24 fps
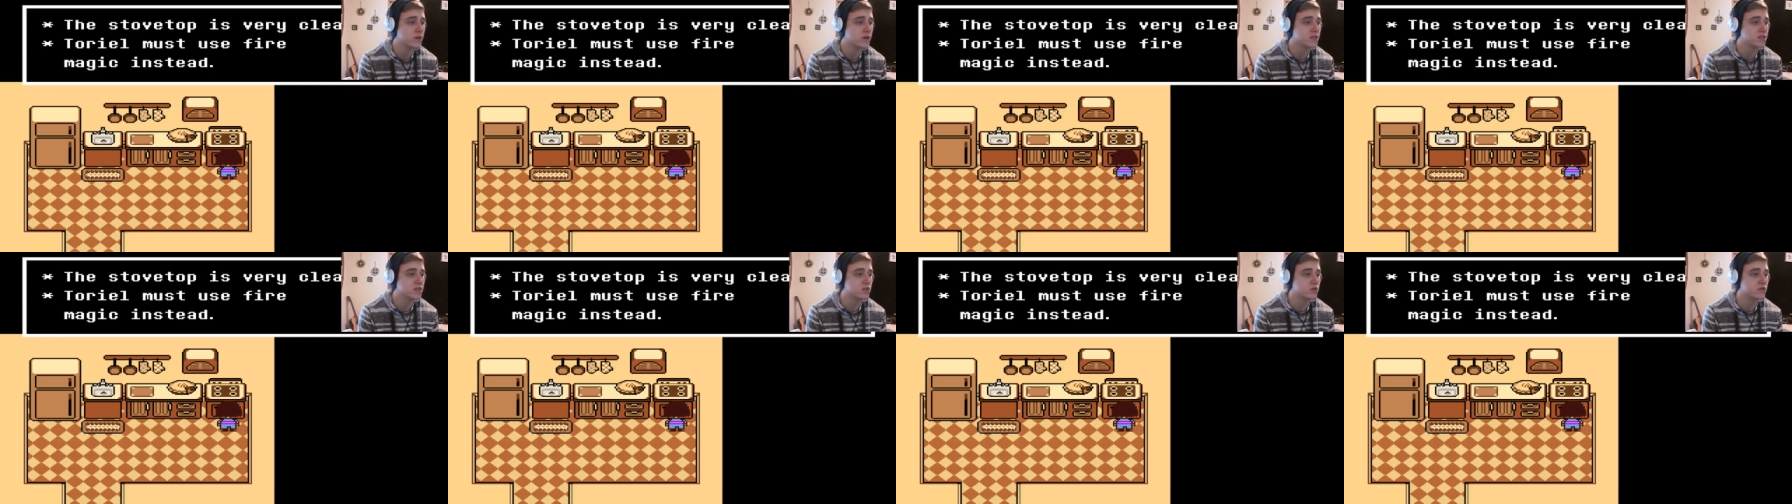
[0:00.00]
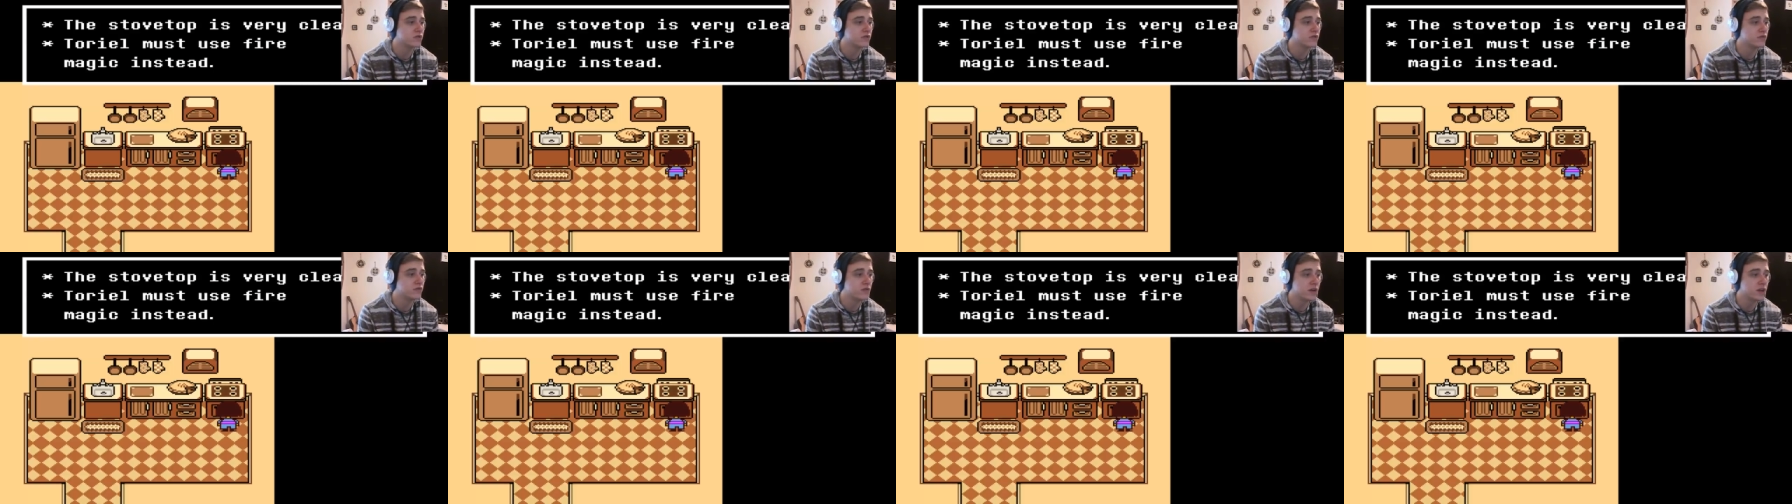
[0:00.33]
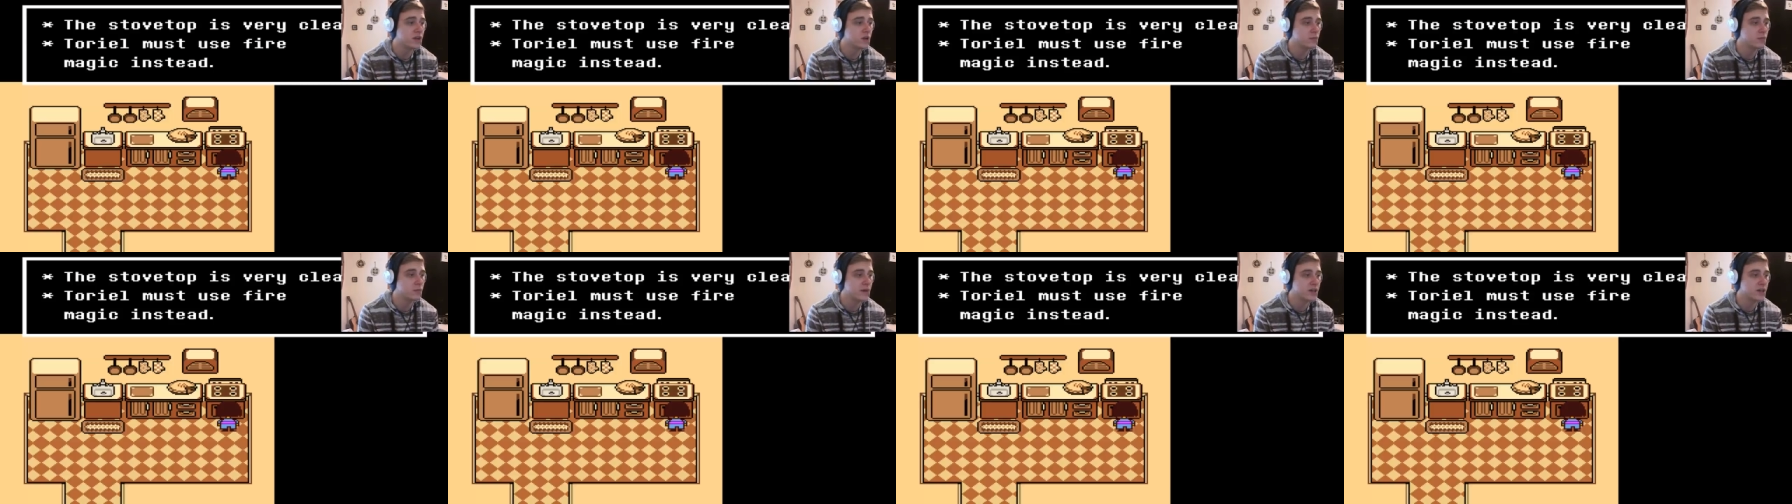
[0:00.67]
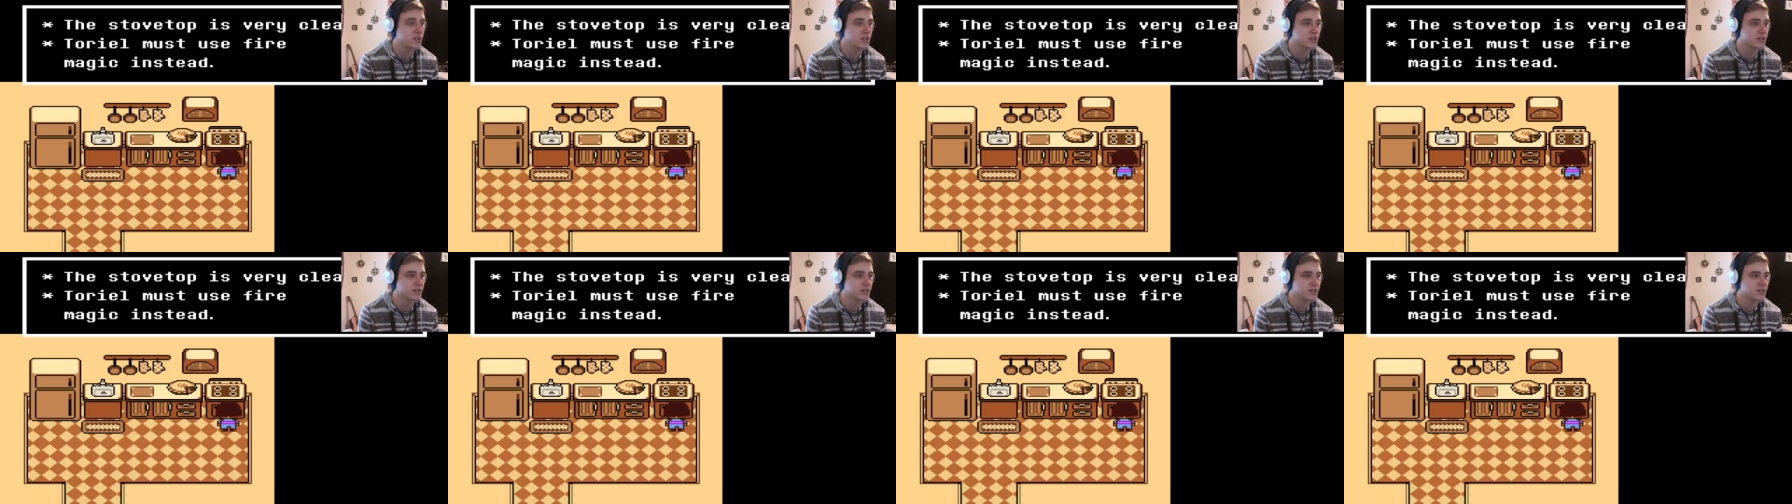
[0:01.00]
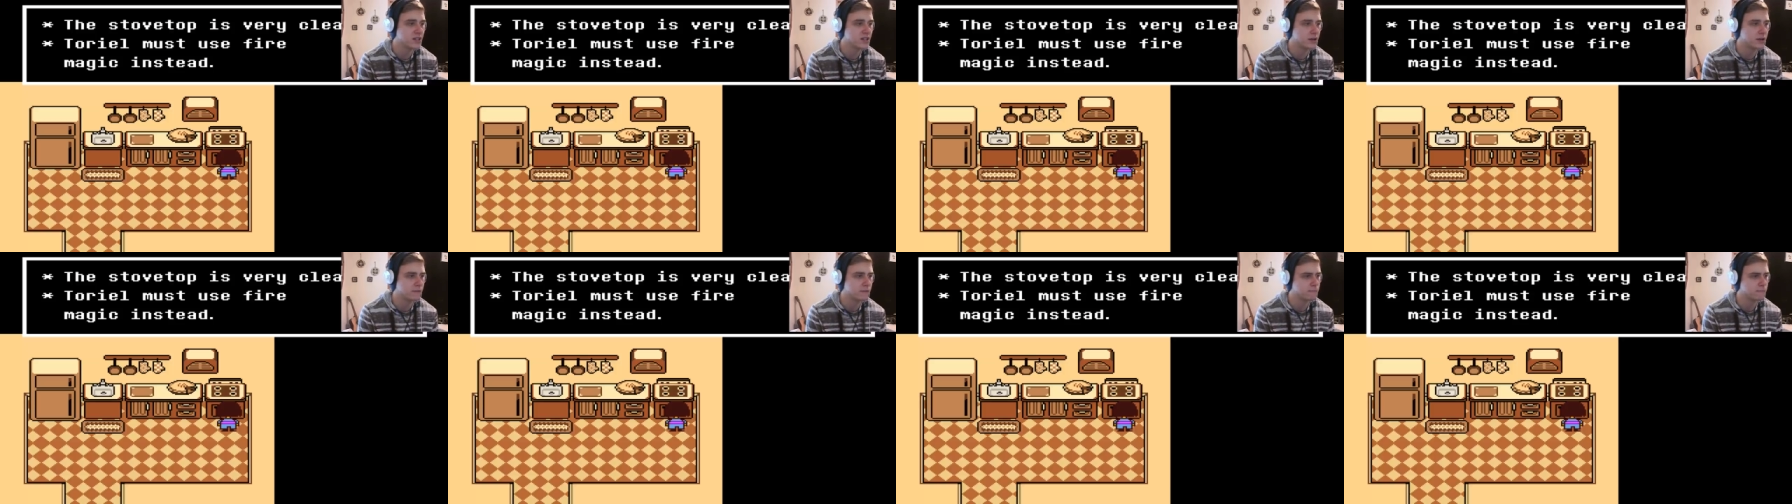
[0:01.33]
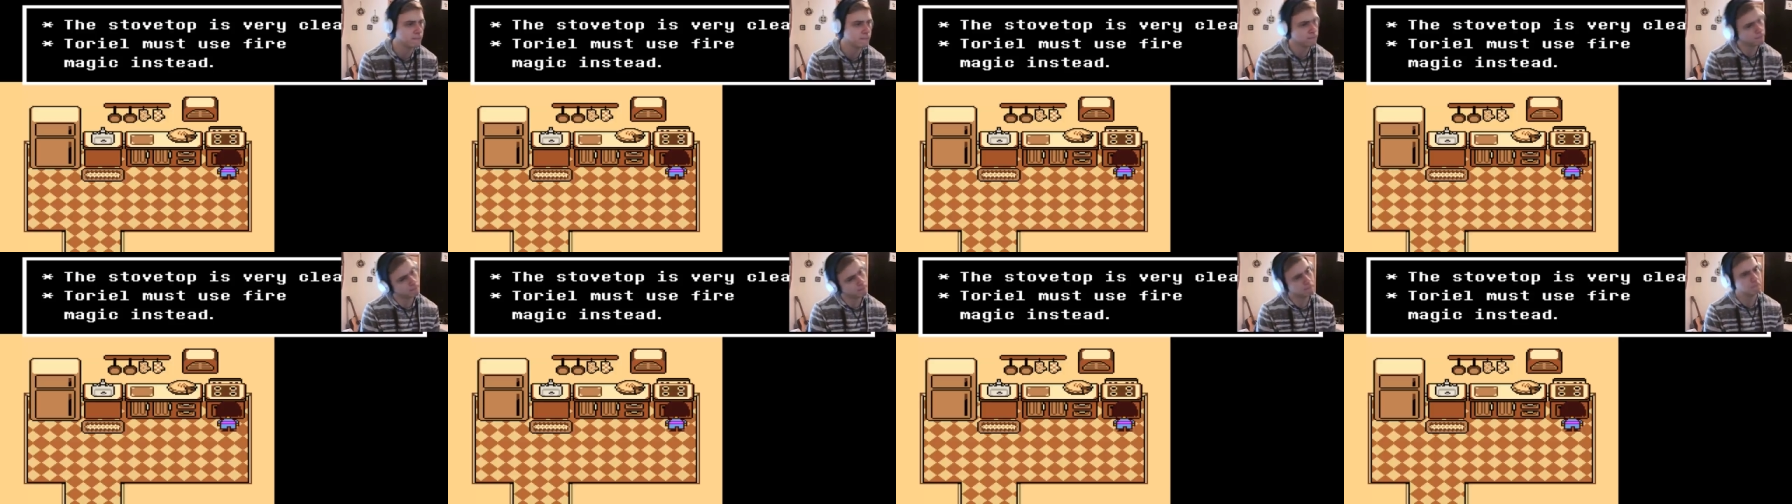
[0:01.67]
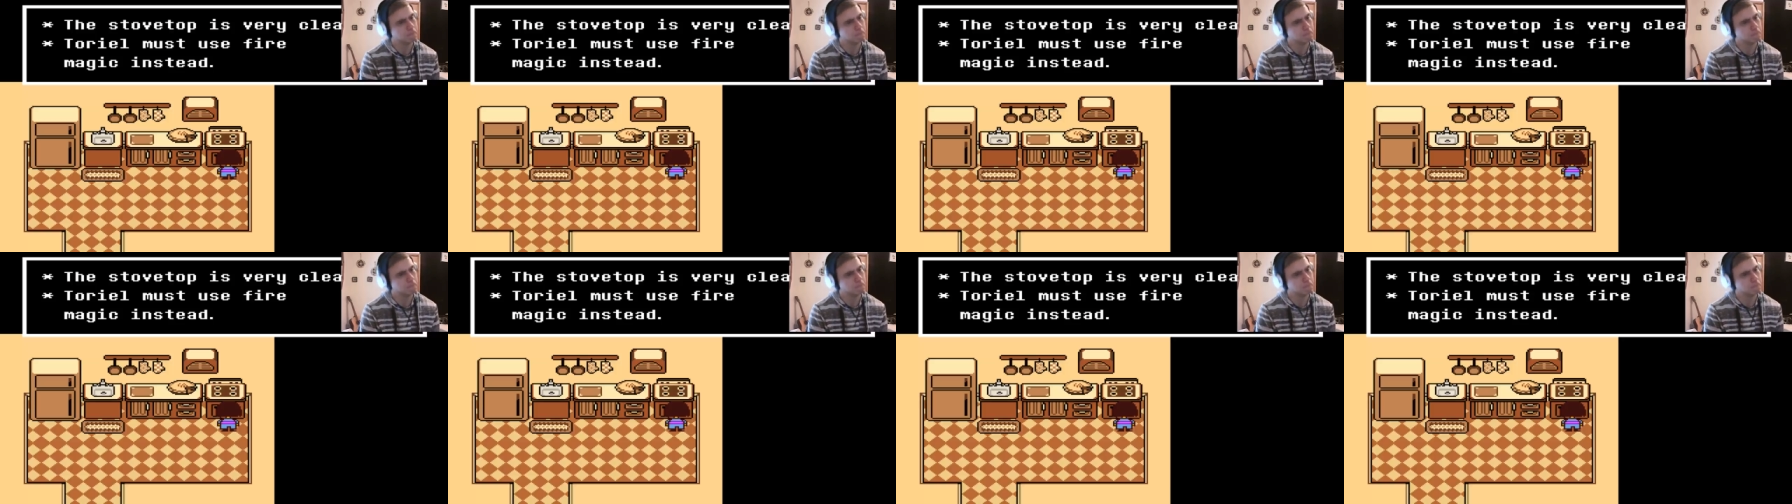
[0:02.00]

must use fire magic instead.